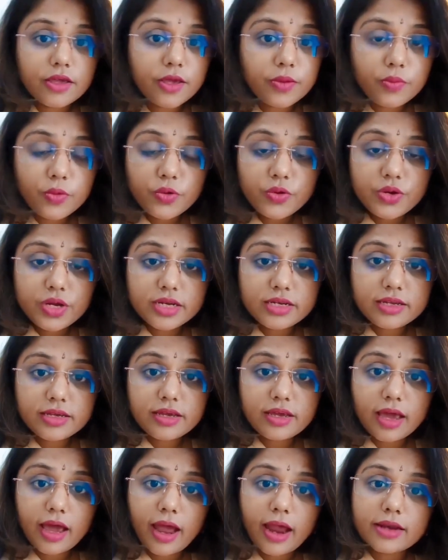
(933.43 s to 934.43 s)

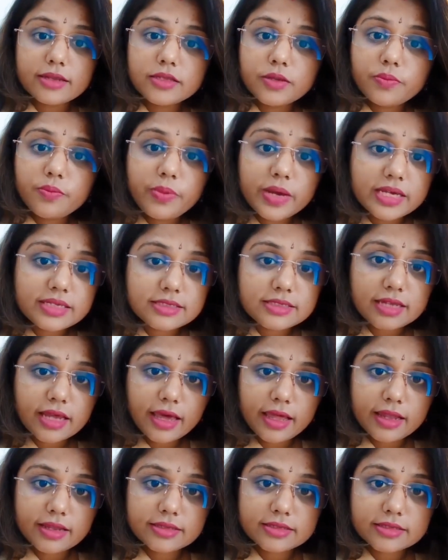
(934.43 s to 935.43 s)
immunity and the best
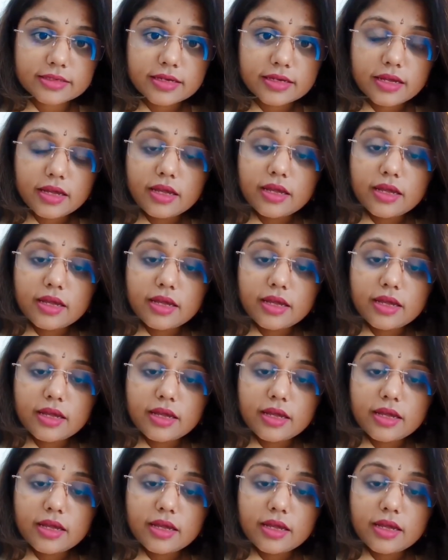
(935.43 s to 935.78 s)
health,